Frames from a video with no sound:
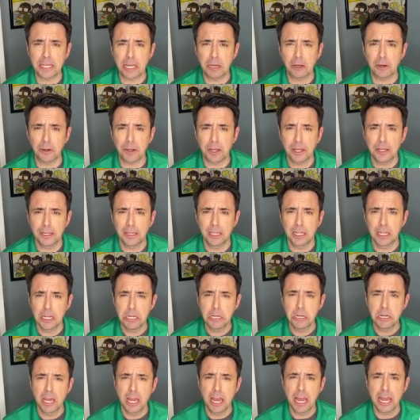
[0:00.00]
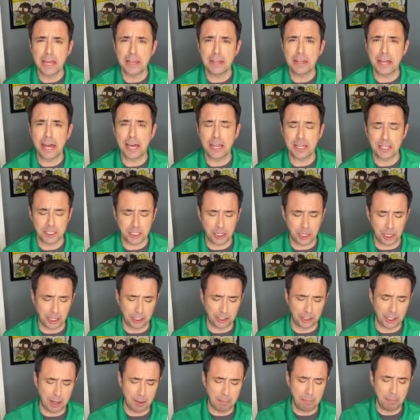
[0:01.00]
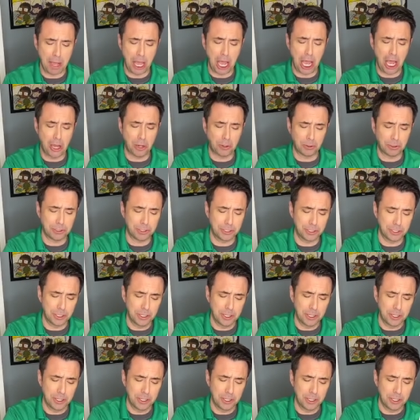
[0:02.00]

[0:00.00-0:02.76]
out, and that is called a pout.